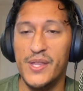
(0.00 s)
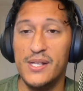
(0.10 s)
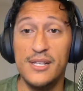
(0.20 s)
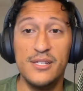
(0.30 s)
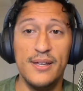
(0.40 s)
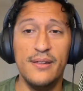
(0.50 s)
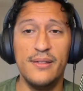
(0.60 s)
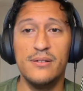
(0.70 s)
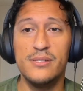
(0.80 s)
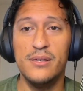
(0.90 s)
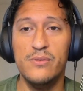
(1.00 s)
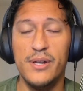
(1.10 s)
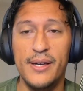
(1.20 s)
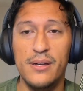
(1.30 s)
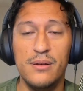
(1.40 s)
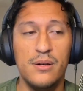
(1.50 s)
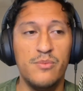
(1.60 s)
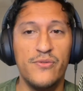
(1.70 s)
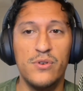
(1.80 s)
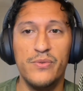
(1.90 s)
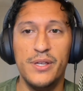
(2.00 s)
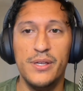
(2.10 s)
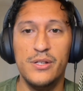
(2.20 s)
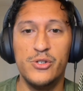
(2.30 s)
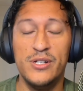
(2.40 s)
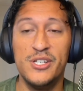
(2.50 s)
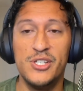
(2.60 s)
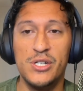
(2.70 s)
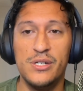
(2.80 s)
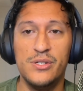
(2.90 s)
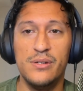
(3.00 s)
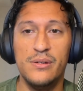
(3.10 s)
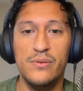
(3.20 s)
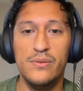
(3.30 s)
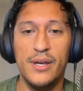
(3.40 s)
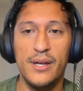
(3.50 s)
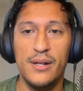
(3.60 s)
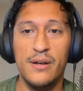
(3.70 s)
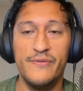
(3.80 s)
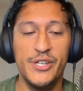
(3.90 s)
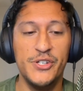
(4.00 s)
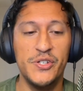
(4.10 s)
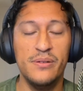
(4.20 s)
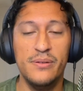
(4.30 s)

Cecily, anything else that you would add before we transition into that conversation?